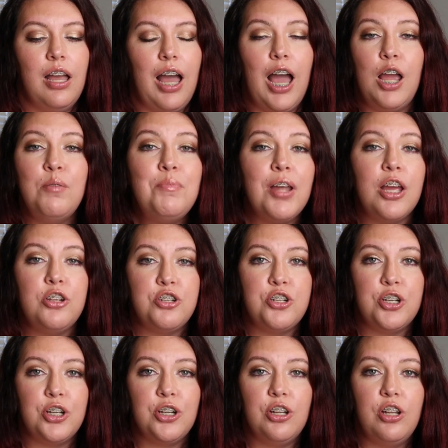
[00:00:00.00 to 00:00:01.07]
I'm not
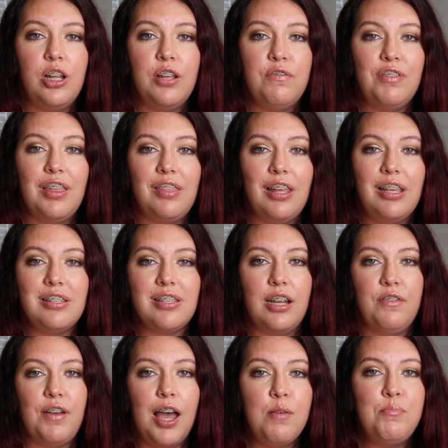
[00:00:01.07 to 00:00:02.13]
sure if the things that
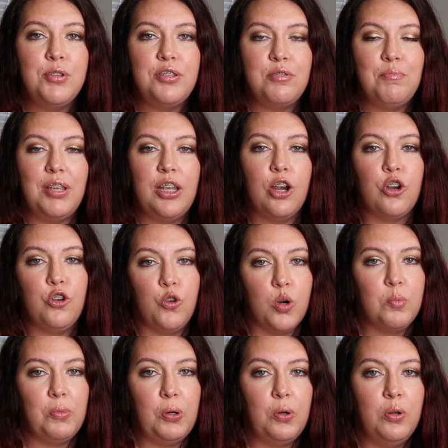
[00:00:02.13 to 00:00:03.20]
have happened to me are
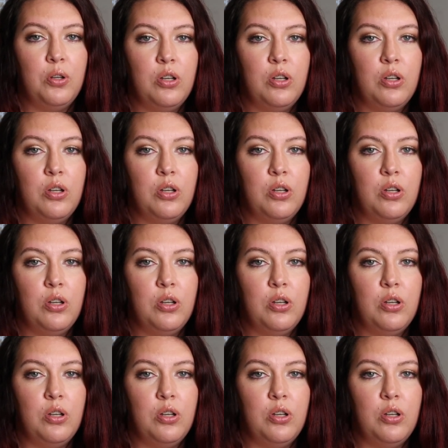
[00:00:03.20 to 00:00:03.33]
normal